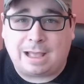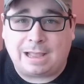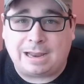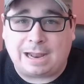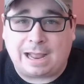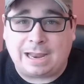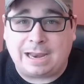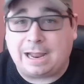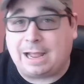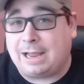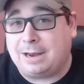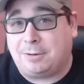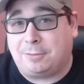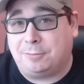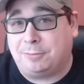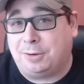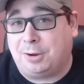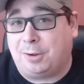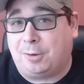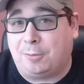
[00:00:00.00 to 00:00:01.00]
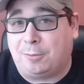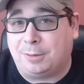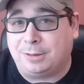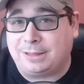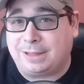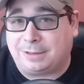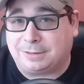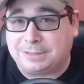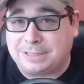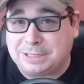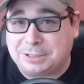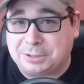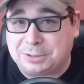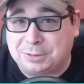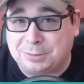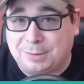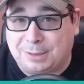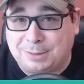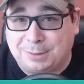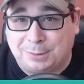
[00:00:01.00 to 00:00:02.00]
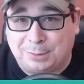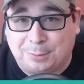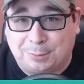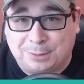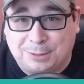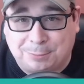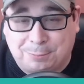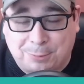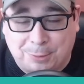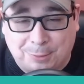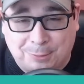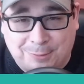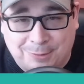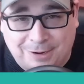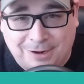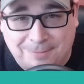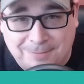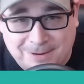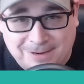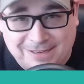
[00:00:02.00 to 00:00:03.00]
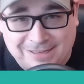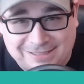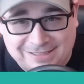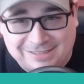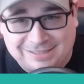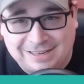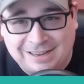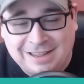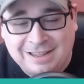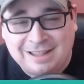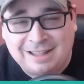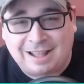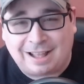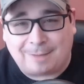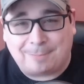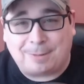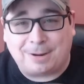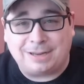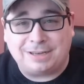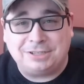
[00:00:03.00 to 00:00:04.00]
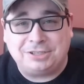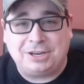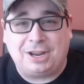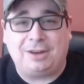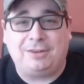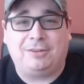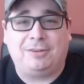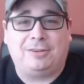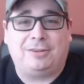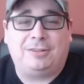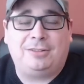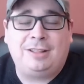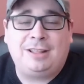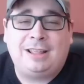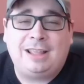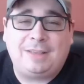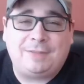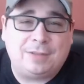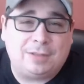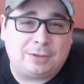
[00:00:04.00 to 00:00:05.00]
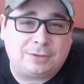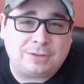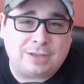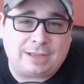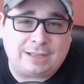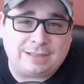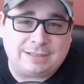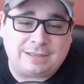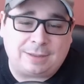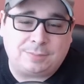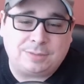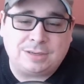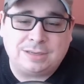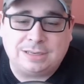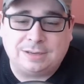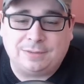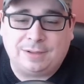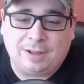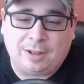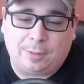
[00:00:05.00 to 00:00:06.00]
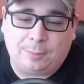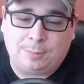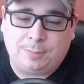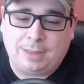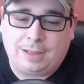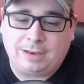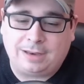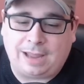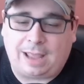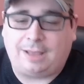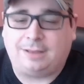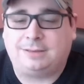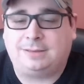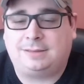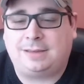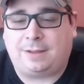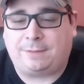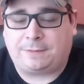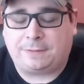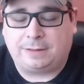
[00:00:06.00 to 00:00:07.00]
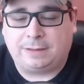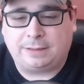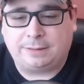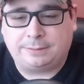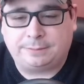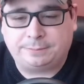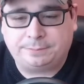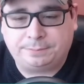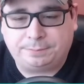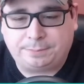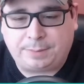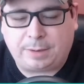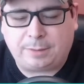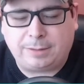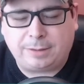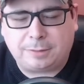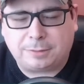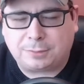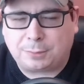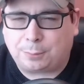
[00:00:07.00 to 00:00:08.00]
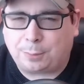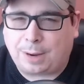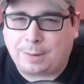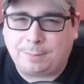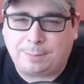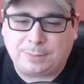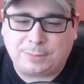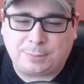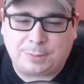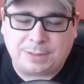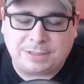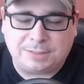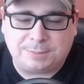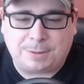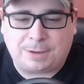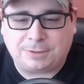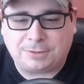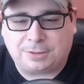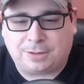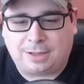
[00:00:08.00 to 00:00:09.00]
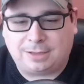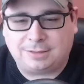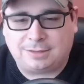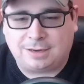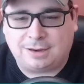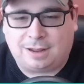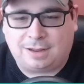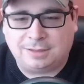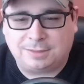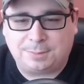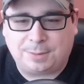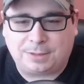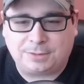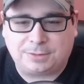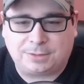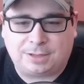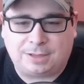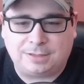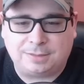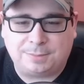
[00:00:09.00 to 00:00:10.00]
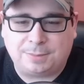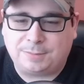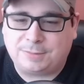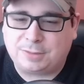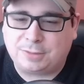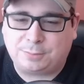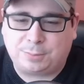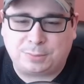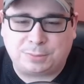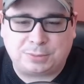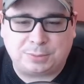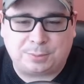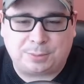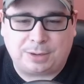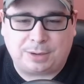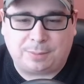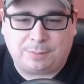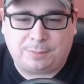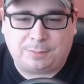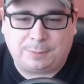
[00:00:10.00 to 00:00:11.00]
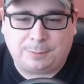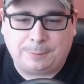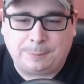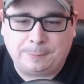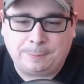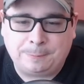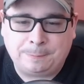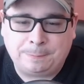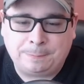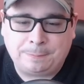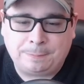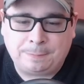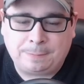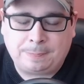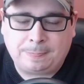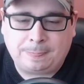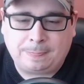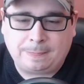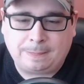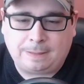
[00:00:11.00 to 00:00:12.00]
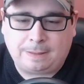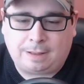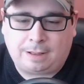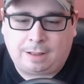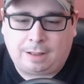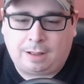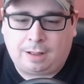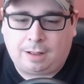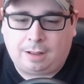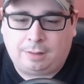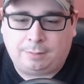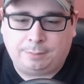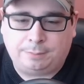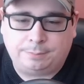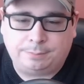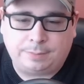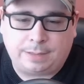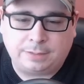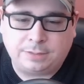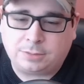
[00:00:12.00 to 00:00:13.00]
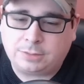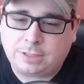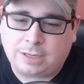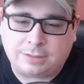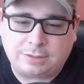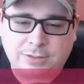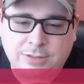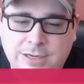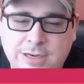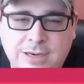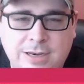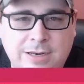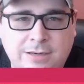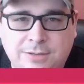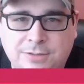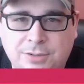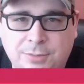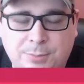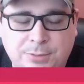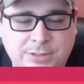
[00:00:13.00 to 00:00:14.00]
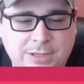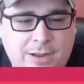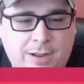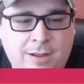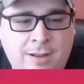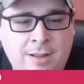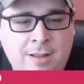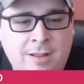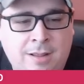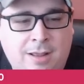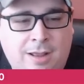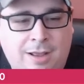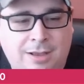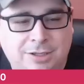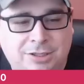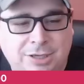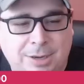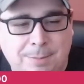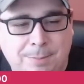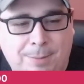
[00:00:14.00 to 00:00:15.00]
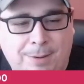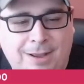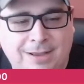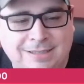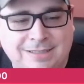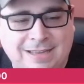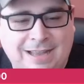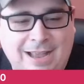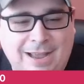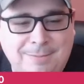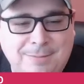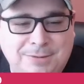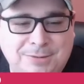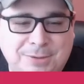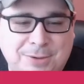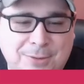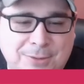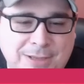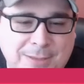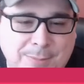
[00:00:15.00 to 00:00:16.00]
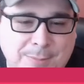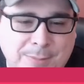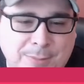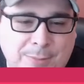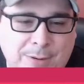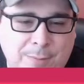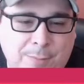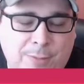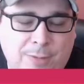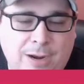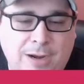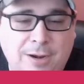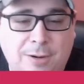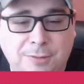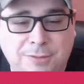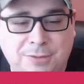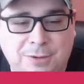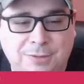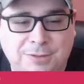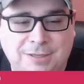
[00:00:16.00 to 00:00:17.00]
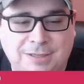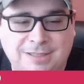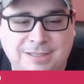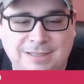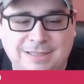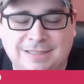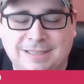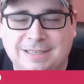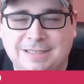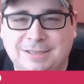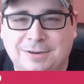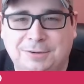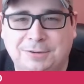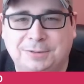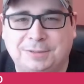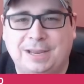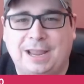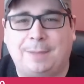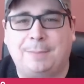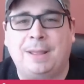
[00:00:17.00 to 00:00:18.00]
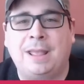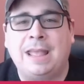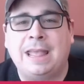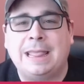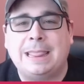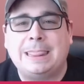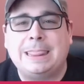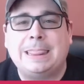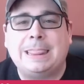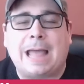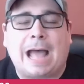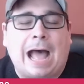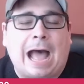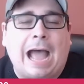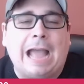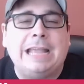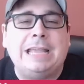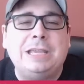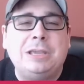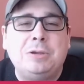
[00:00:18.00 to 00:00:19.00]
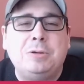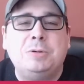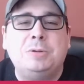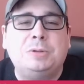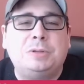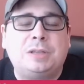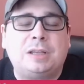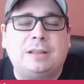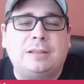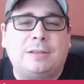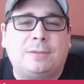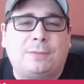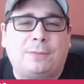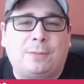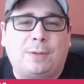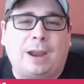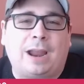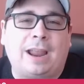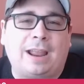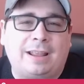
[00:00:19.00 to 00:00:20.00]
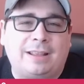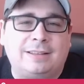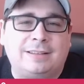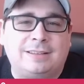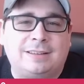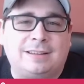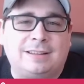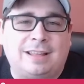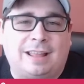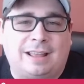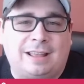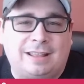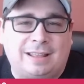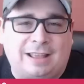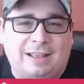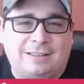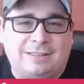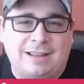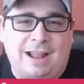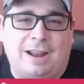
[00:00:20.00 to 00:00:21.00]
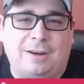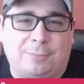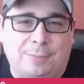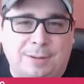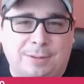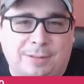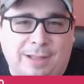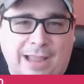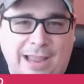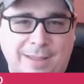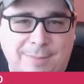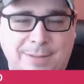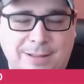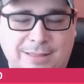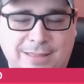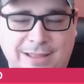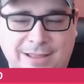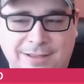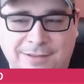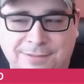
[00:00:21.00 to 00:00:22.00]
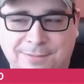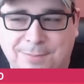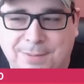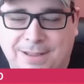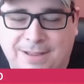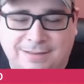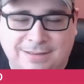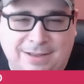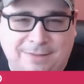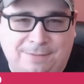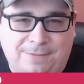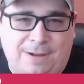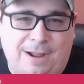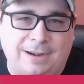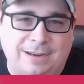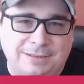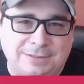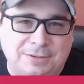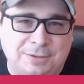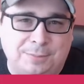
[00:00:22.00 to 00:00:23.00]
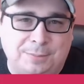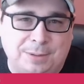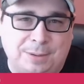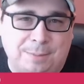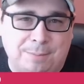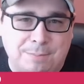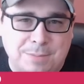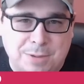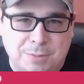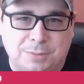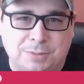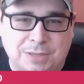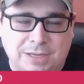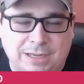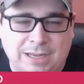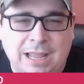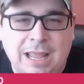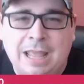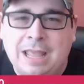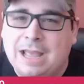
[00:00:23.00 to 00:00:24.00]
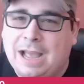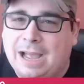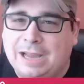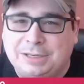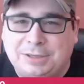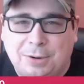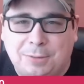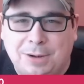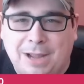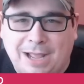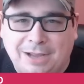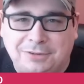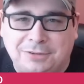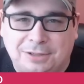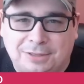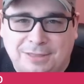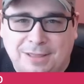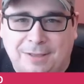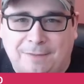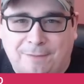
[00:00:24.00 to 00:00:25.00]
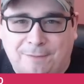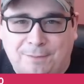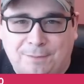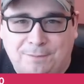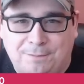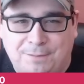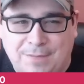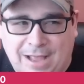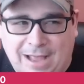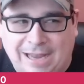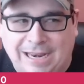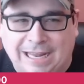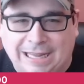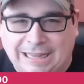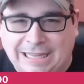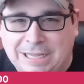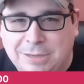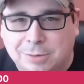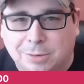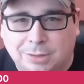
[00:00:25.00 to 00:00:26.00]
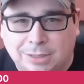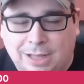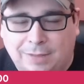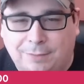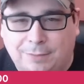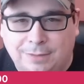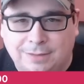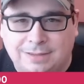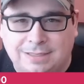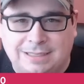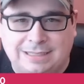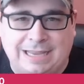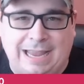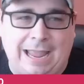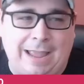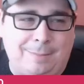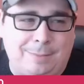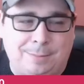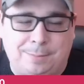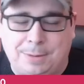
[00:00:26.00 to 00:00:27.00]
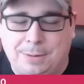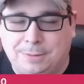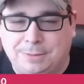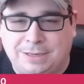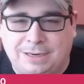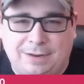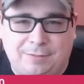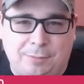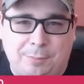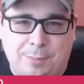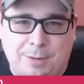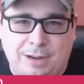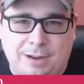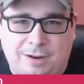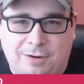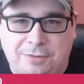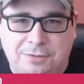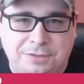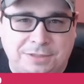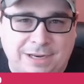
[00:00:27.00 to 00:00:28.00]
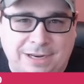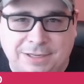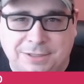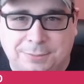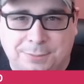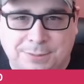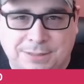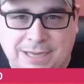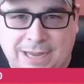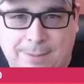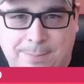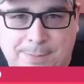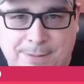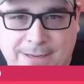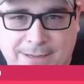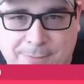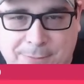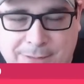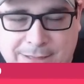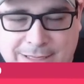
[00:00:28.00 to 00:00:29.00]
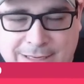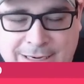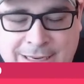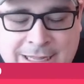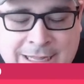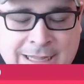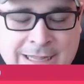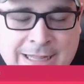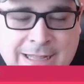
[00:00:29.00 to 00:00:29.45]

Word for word: I, I, I don't know what they'll teach you. I don't know what the program is. Uh, but in general, if it looks like it's substantive help, then yes, definitely. Paralegals are right between specialized and non-specialized, but super super helpful. Um, I told you guys you didn't need to super chat. Uh, Shem Pasta, hi Mr. Ho, keep up the great work. I know Star Citizen is considered a scam. I use the phrase like, like it's not a real game and things because I find it to be amusing. I don't actually think at a legal level it's a scam. It appears that everybody understands what's happening with it.